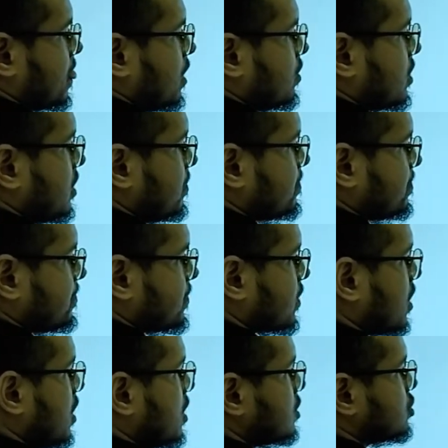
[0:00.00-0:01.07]
Okay,
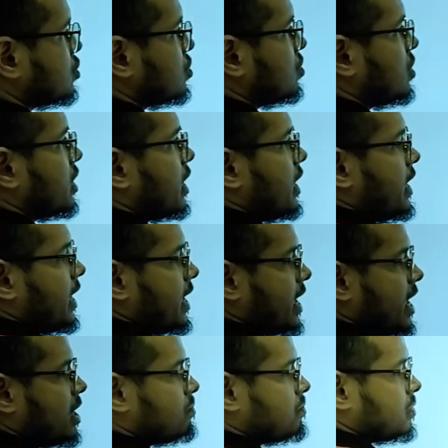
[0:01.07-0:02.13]
so
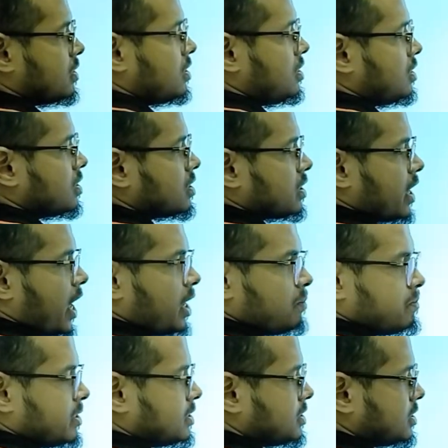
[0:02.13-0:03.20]
AB
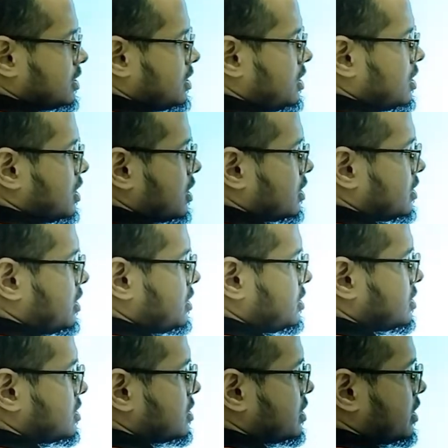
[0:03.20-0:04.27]
and BC,
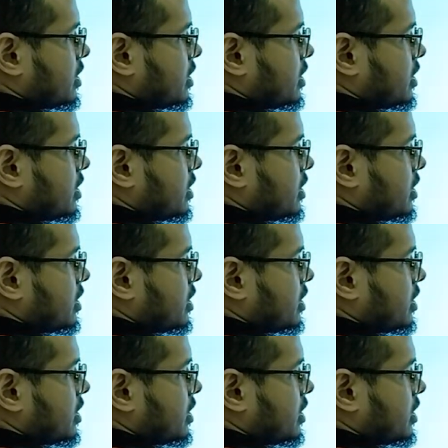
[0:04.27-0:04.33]
this